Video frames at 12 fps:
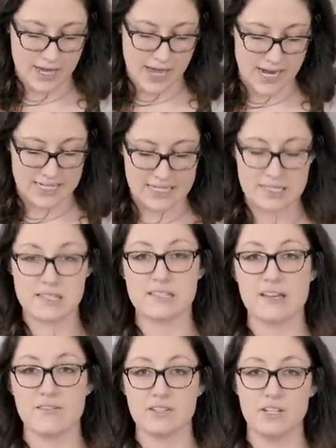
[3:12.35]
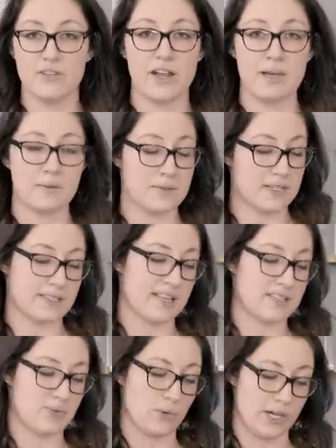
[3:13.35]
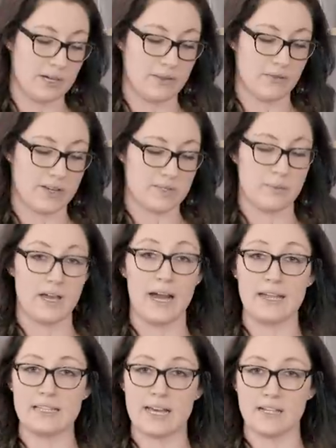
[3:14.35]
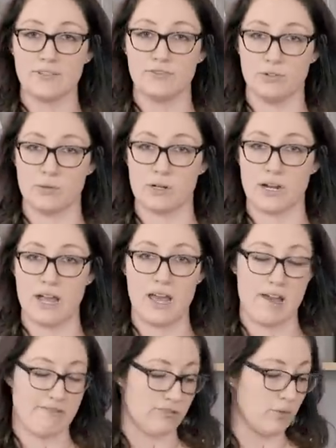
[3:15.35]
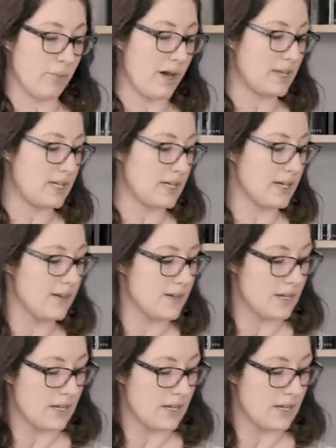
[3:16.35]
I did 70 grams because that's what the recipe I like for a full pot here.